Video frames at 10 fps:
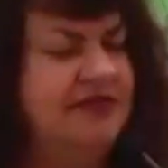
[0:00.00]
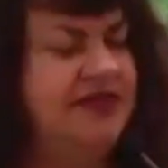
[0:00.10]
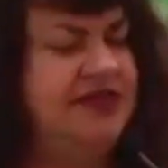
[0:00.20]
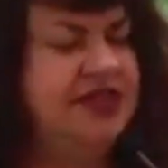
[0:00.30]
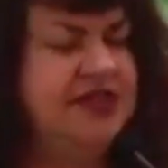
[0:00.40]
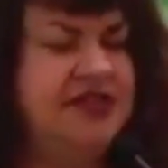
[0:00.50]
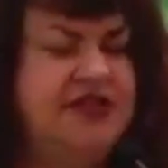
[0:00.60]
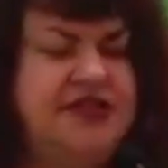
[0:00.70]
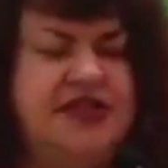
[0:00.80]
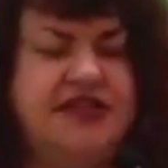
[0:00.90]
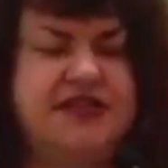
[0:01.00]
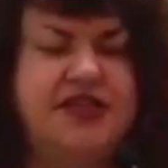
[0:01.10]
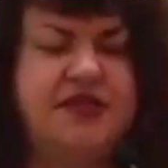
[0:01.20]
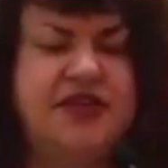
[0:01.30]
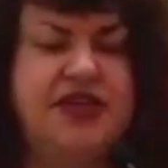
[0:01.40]
you just heard
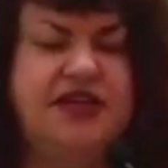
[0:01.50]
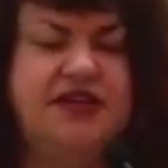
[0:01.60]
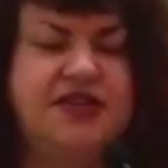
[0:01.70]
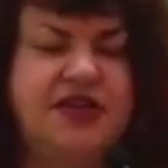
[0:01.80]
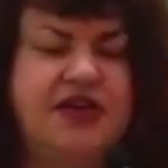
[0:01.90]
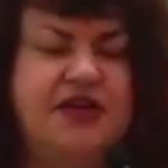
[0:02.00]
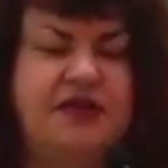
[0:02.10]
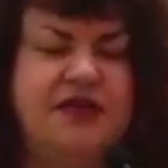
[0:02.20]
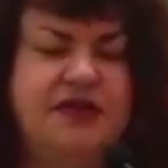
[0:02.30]
63 years ago,